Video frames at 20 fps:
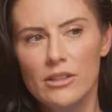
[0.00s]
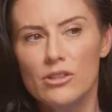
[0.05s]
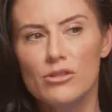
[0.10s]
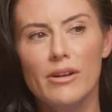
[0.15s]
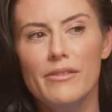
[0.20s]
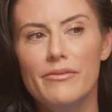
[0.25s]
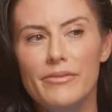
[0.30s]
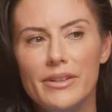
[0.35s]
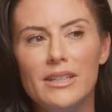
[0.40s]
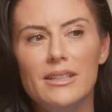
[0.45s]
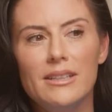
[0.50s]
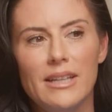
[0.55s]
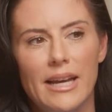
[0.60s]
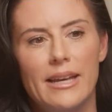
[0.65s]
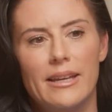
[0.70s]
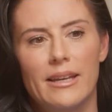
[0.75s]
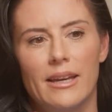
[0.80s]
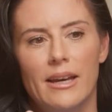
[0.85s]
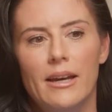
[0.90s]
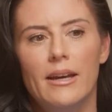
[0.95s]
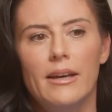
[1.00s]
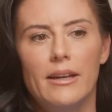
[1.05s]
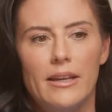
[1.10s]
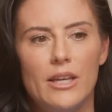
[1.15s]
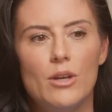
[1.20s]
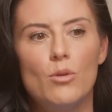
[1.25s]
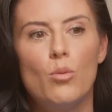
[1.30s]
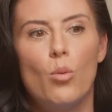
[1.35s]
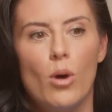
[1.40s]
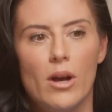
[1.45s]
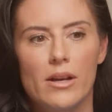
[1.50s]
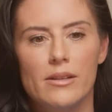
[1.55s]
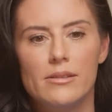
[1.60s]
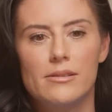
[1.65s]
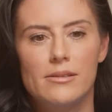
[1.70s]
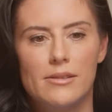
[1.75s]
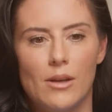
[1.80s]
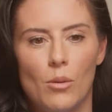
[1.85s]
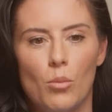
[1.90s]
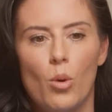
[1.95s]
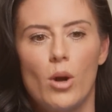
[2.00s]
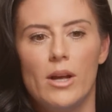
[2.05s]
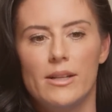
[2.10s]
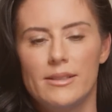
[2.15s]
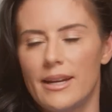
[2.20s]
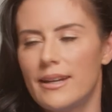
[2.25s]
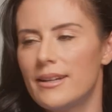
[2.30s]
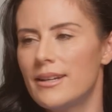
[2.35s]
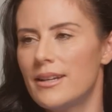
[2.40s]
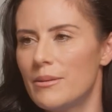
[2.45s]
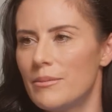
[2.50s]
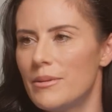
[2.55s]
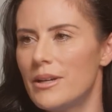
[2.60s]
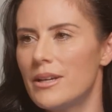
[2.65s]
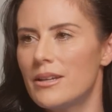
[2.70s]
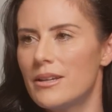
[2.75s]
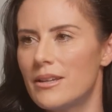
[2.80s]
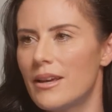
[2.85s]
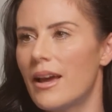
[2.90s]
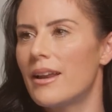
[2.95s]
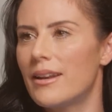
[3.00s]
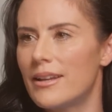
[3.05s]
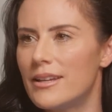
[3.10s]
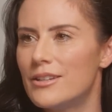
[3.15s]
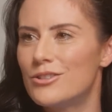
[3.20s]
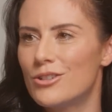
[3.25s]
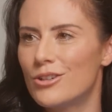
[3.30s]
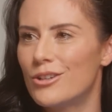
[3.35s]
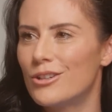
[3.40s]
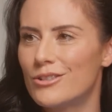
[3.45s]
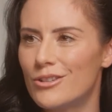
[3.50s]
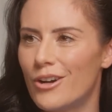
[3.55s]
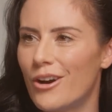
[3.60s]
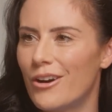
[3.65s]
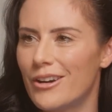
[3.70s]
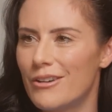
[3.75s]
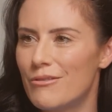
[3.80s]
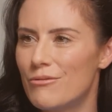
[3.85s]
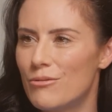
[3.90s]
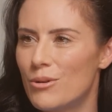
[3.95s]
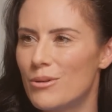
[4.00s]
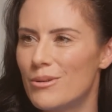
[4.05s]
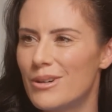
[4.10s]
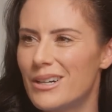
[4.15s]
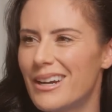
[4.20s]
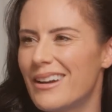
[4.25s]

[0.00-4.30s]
So I feel like he was somewhat dynamic, yet he's a good target forward.